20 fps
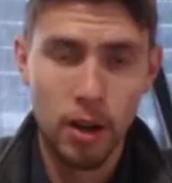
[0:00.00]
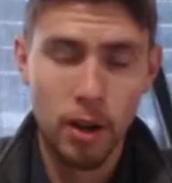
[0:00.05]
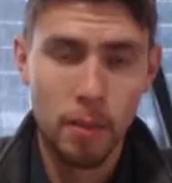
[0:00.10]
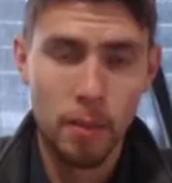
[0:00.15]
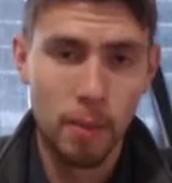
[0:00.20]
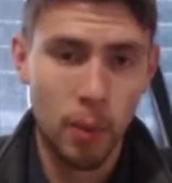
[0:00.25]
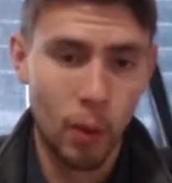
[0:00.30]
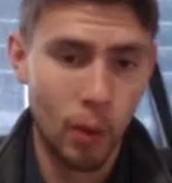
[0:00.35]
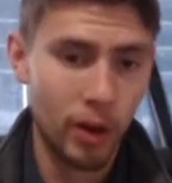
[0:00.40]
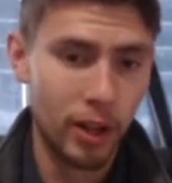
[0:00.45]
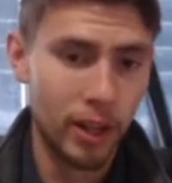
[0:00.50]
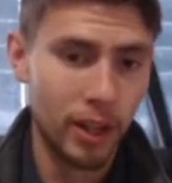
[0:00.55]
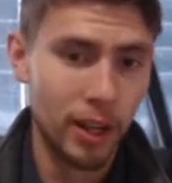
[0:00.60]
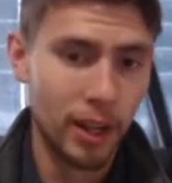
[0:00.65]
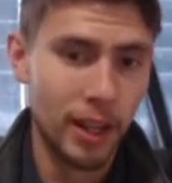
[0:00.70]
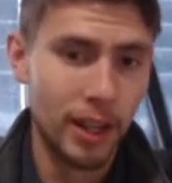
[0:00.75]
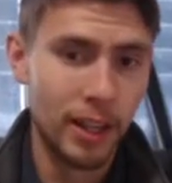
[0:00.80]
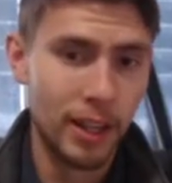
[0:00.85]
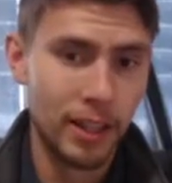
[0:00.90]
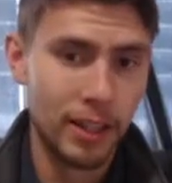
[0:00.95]
Bernie
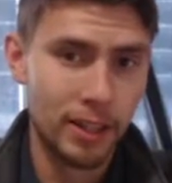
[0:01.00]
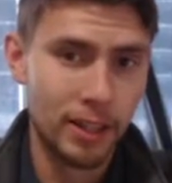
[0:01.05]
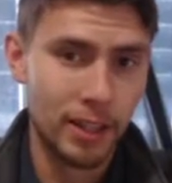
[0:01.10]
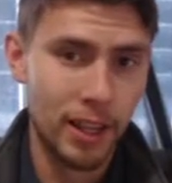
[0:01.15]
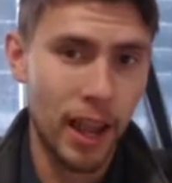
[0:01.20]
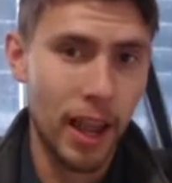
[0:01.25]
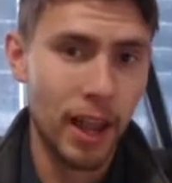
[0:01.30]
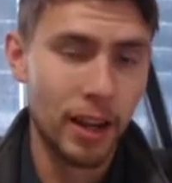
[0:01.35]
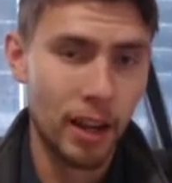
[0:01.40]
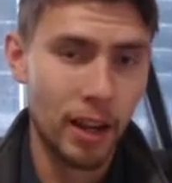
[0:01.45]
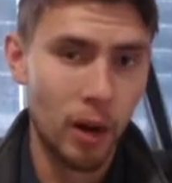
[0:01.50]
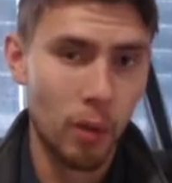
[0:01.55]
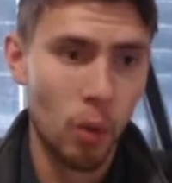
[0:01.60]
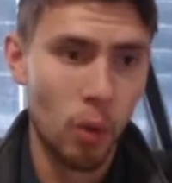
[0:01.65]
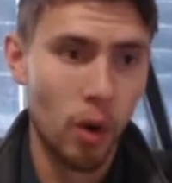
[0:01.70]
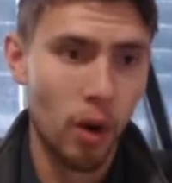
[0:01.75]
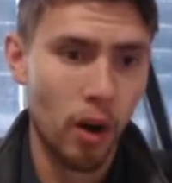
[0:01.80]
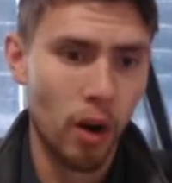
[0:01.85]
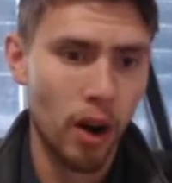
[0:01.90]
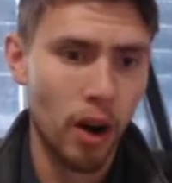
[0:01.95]
is
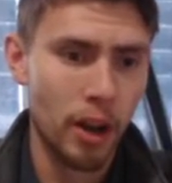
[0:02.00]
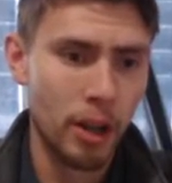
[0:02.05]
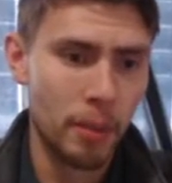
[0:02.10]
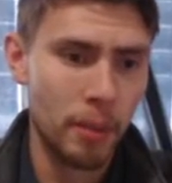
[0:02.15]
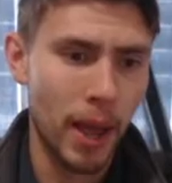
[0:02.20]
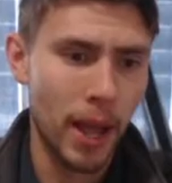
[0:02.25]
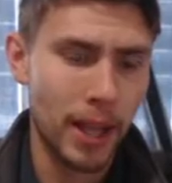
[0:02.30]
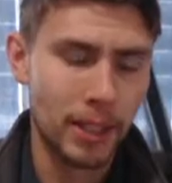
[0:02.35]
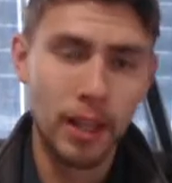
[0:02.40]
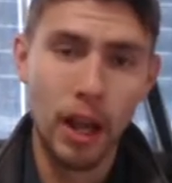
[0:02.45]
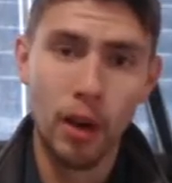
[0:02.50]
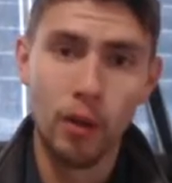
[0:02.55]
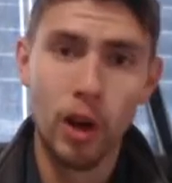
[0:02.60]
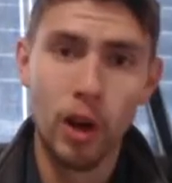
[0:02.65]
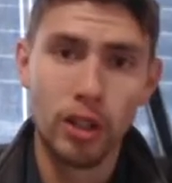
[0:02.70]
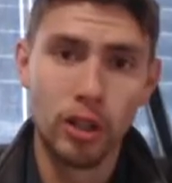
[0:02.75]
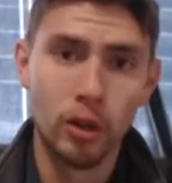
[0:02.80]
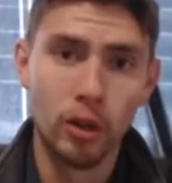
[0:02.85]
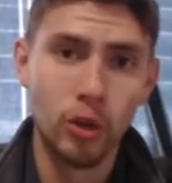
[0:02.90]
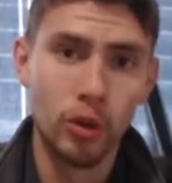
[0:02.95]
anti-war. He passed that
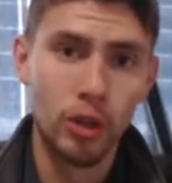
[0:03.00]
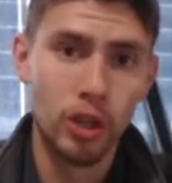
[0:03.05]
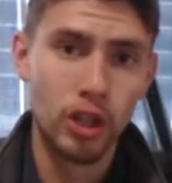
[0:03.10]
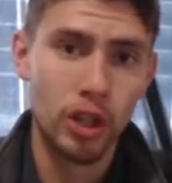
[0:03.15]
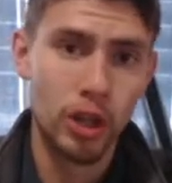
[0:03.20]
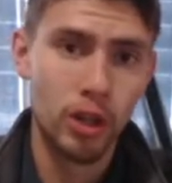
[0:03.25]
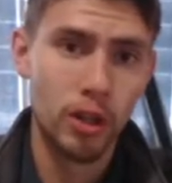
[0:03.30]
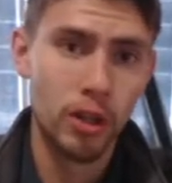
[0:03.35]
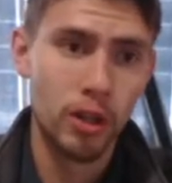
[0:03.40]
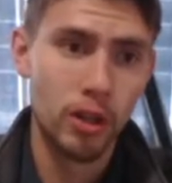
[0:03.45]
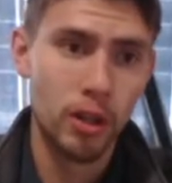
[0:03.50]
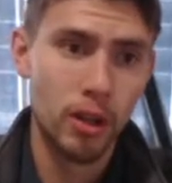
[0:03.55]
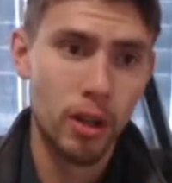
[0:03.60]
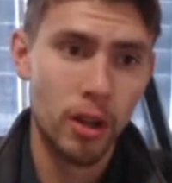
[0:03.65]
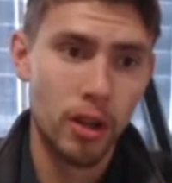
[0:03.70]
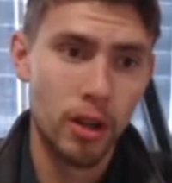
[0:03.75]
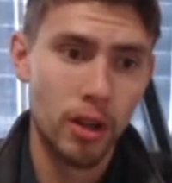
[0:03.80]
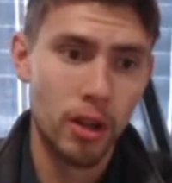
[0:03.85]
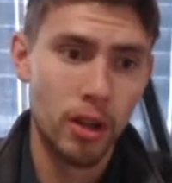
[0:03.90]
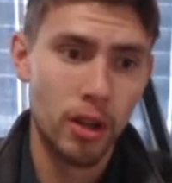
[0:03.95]
resolution
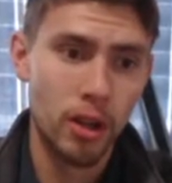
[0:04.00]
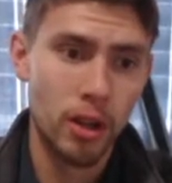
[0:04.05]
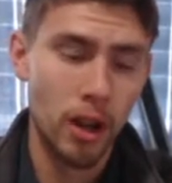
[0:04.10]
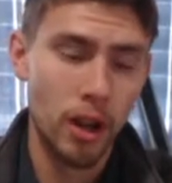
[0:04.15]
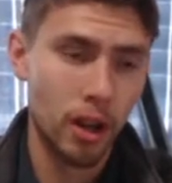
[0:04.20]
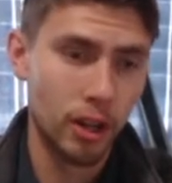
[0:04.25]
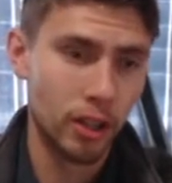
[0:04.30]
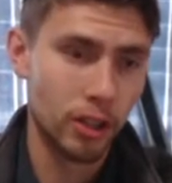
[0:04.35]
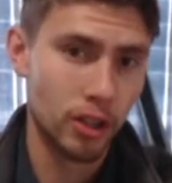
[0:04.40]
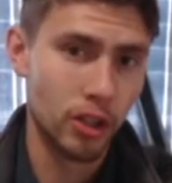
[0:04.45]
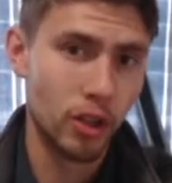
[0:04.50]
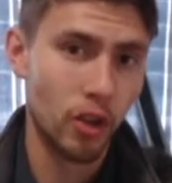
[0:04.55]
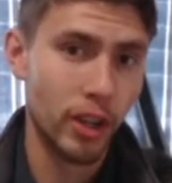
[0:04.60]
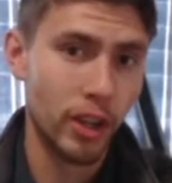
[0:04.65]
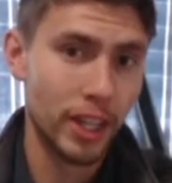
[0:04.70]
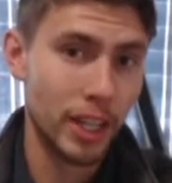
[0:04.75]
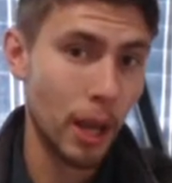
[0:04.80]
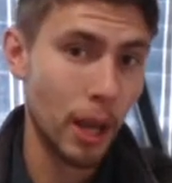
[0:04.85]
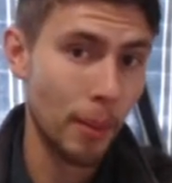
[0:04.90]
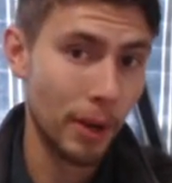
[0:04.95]
concerning
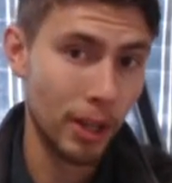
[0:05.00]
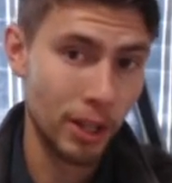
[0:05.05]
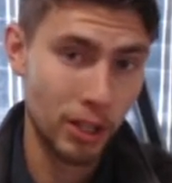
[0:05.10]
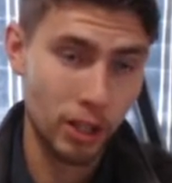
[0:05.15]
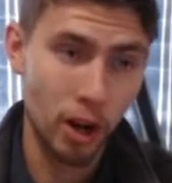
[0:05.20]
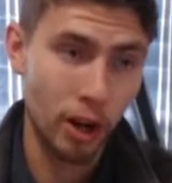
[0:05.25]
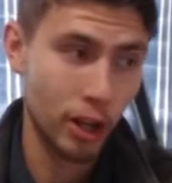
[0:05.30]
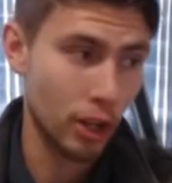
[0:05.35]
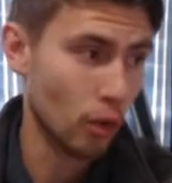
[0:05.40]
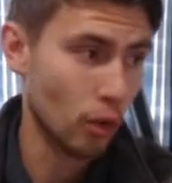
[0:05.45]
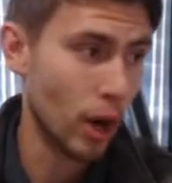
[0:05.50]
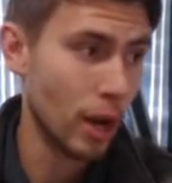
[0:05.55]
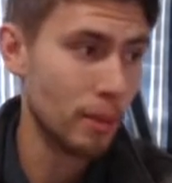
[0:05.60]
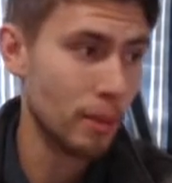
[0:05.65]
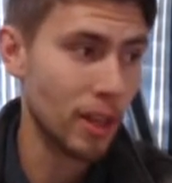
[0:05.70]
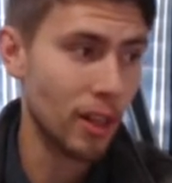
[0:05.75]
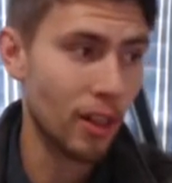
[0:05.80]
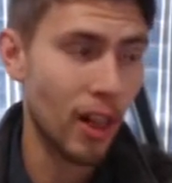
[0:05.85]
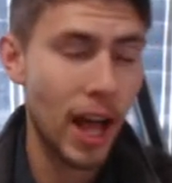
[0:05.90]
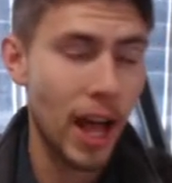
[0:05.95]
Yemen and Saudi
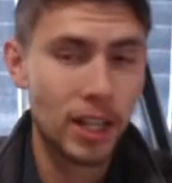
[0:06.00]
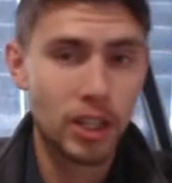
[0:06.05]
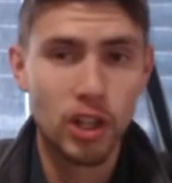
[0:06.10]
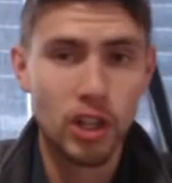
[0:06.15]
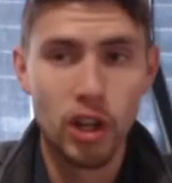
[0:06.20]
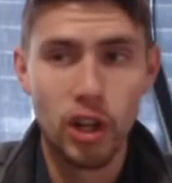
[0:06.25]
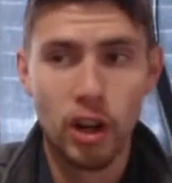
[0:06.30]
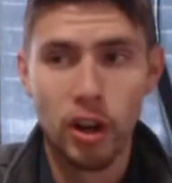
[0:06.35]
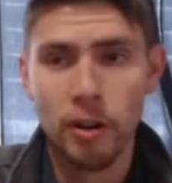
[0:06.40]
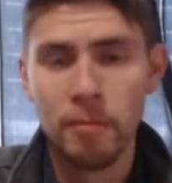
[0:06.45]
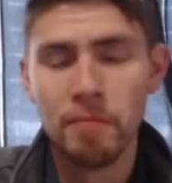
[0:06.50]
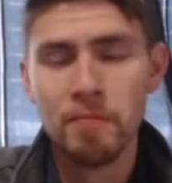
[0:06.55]
Arabia last year.